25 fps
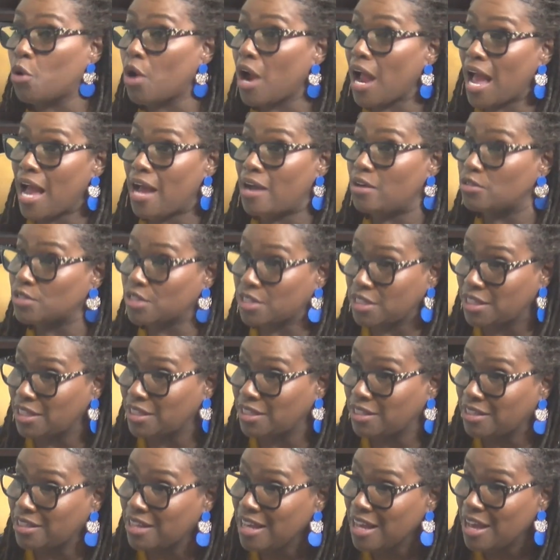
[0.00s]

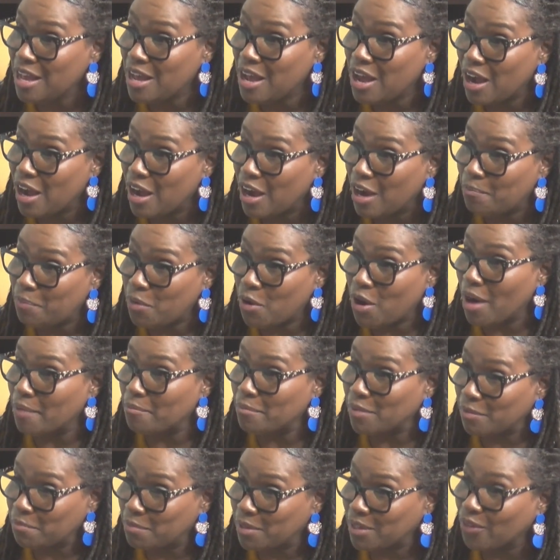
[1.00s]
housing
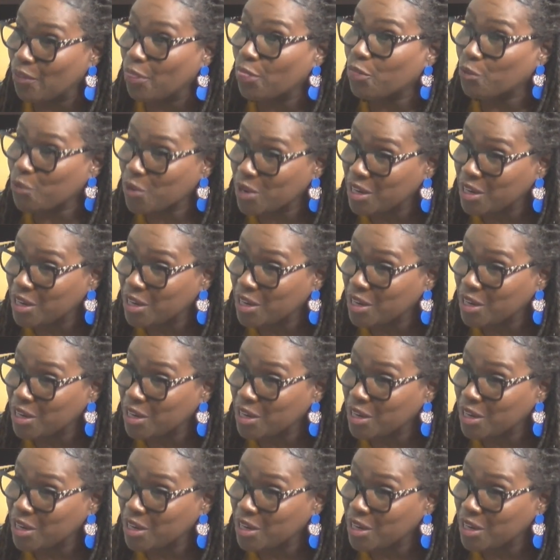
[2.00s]
apartment built, 3